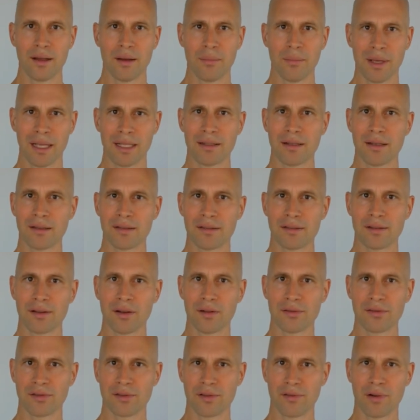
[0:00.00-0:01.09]
A maintenance
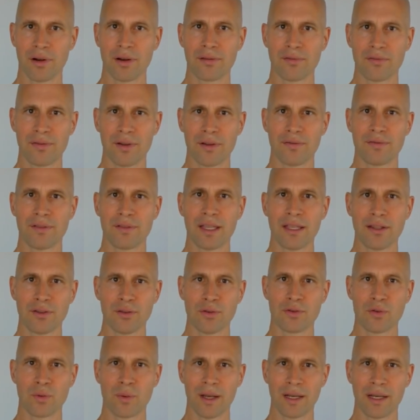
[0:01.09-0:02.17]
dose is around 15
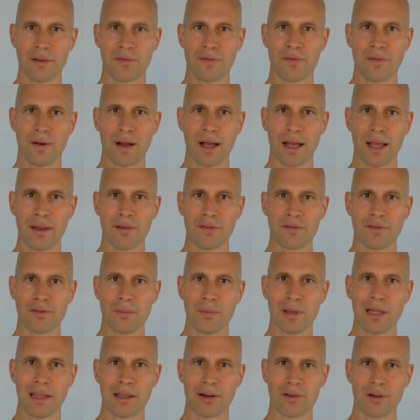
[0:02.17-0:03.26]
to 25
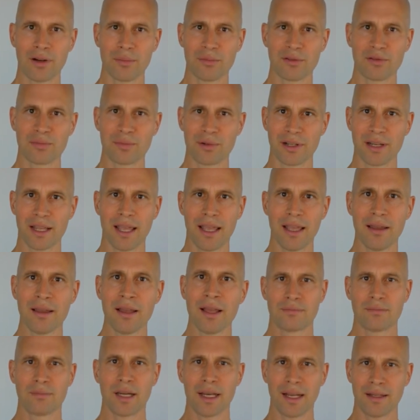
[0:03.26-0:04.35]
milligrams per day,
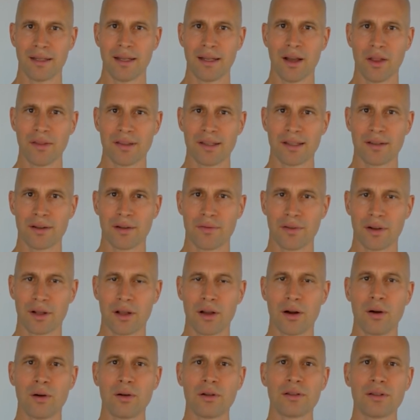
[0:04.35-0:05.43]
but at the onset of a
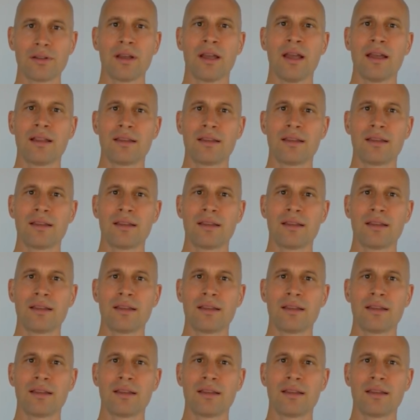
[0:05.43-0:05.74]
cold,